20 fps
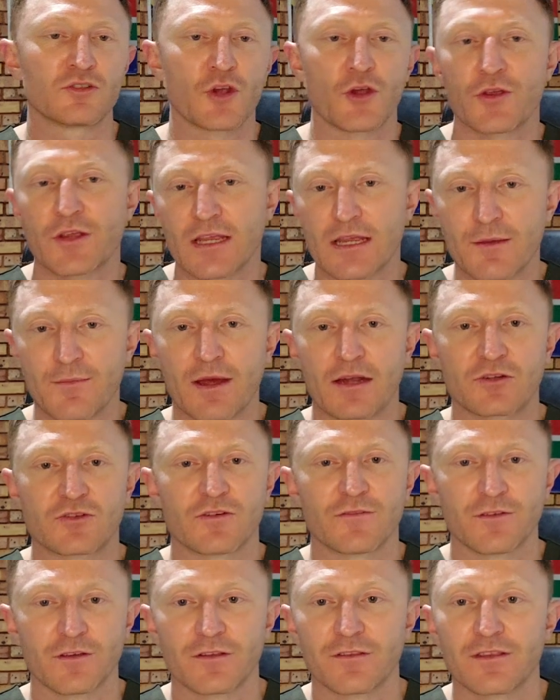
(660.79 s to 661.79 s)
joking about
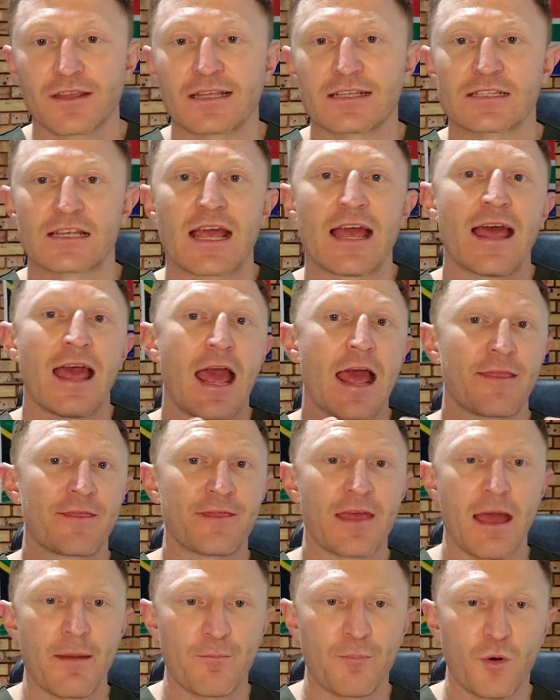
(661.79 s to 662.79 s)
trivial things at
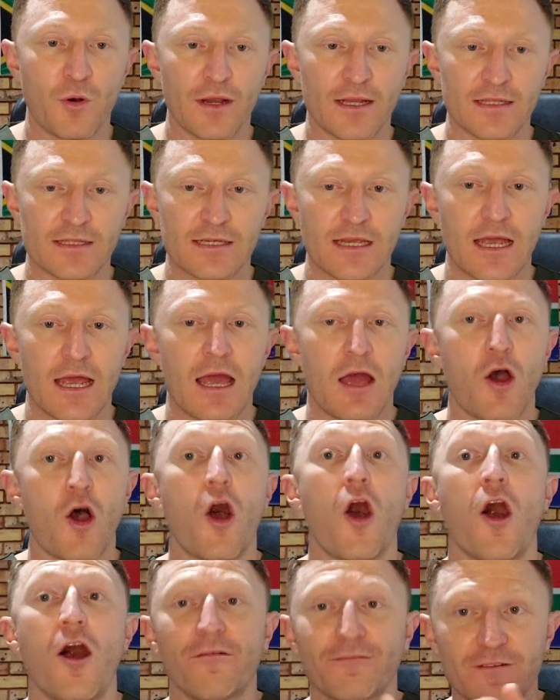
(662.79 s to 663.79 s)
that point,
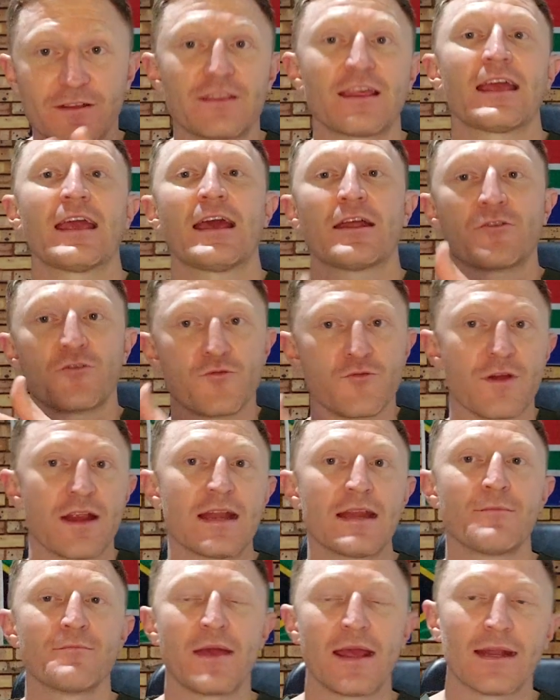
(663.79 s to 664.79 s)
after they had
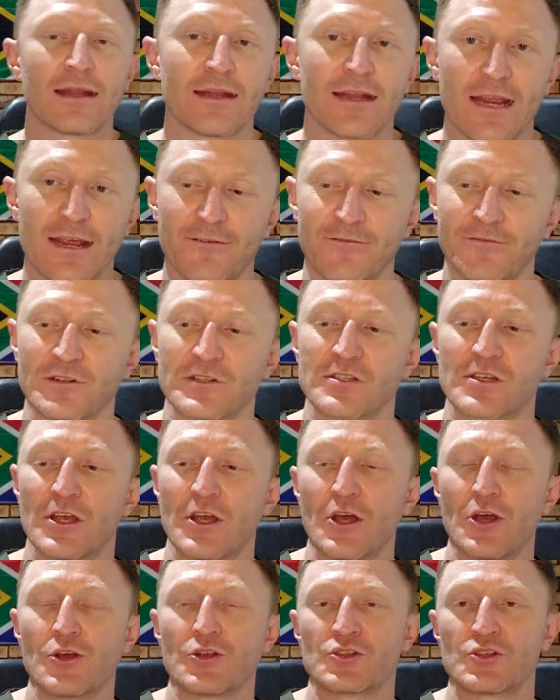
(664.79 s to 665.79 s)
already made an effort
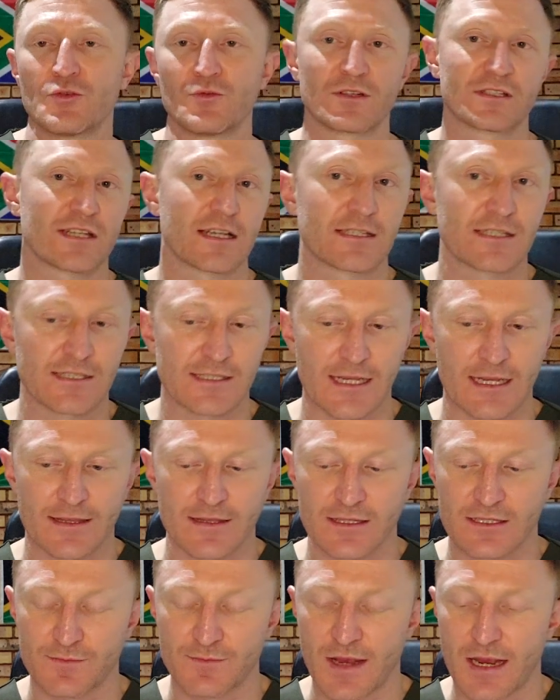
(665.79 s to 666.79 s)
to resuscitate
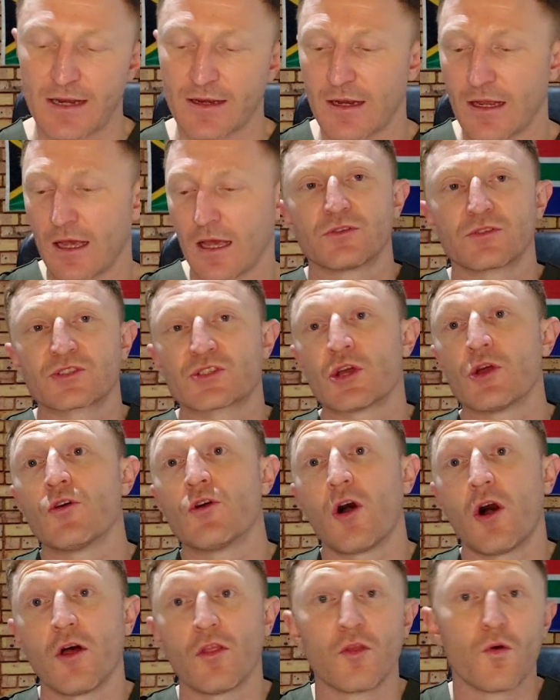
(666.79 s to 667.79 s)
this man.
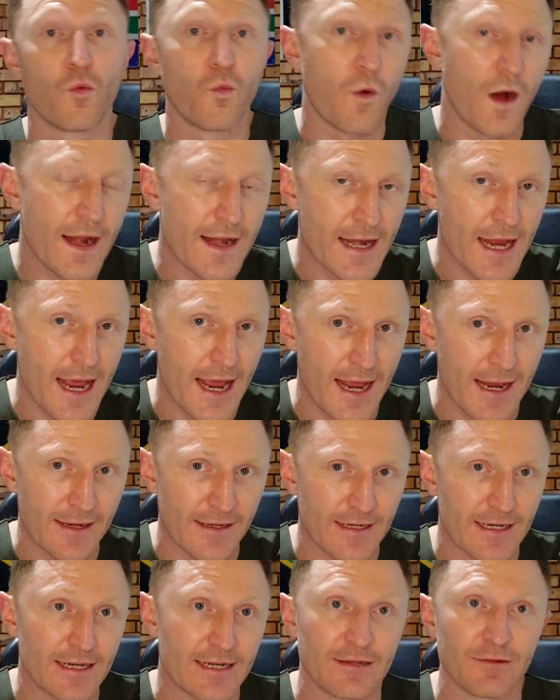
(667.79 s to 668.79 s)
So on the one
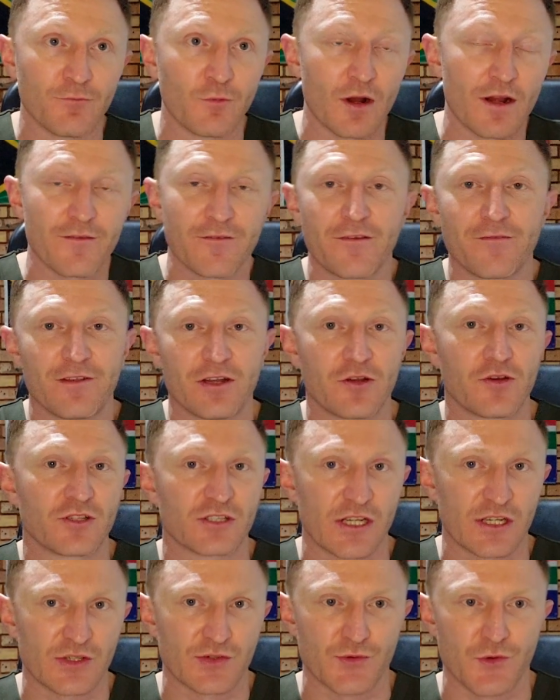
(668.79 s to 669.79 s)
hand, in one of the videos
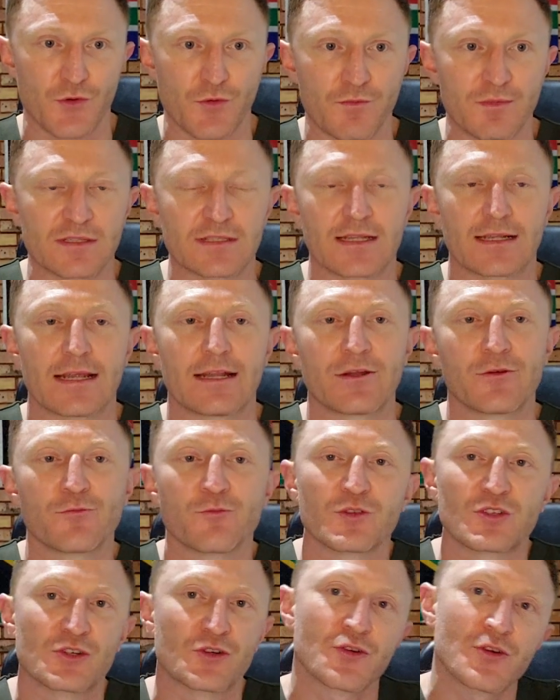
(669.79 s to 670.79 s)
I saw, Mr. London
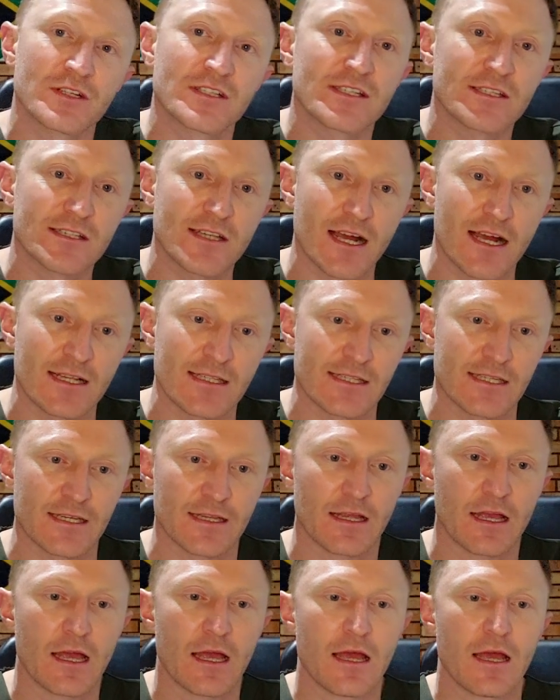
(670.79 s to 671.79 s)
was
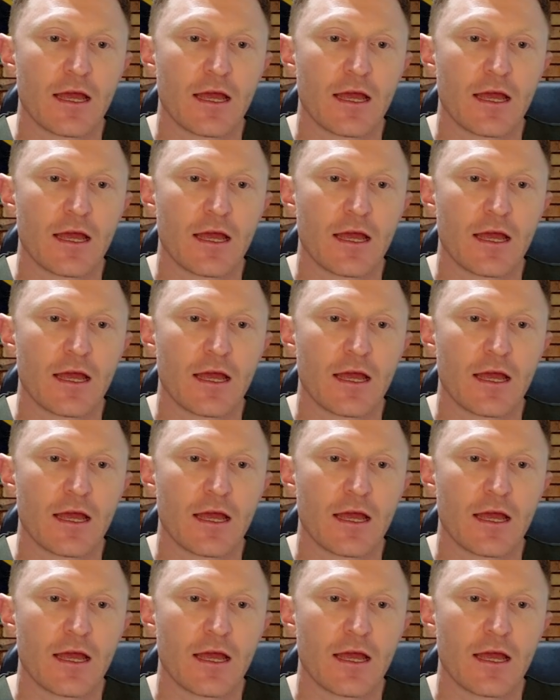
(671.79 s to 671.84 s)
criticizing